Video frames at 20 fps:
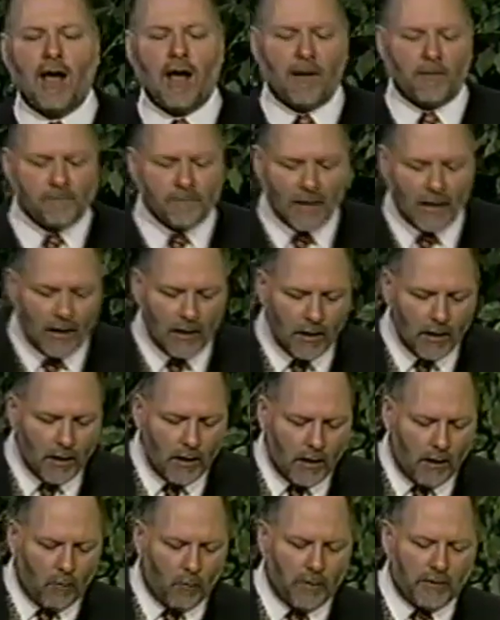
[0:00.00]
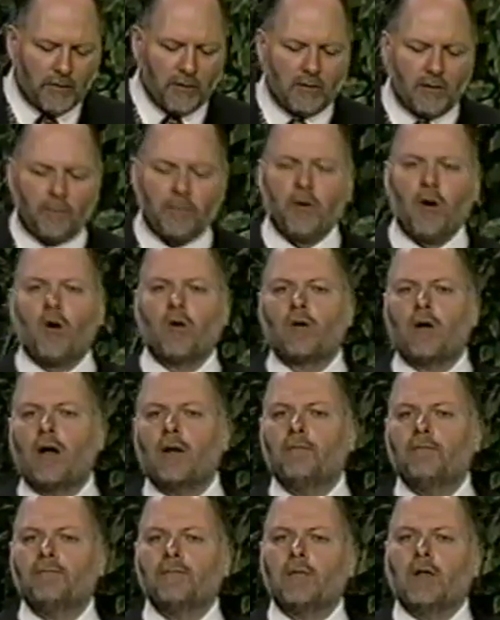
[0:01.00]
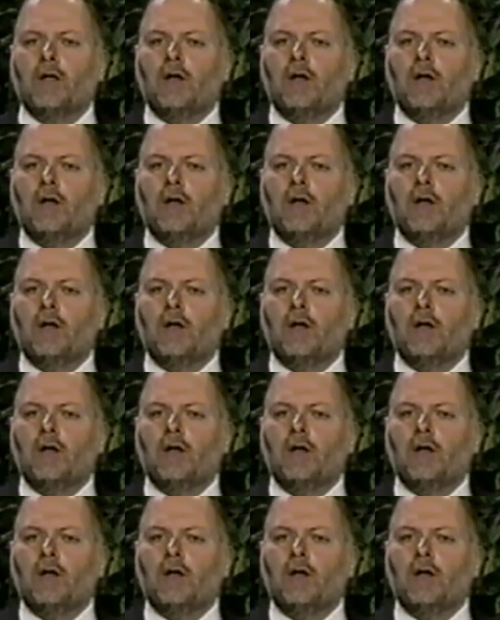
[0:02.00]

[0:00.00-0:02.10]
out. We did the program.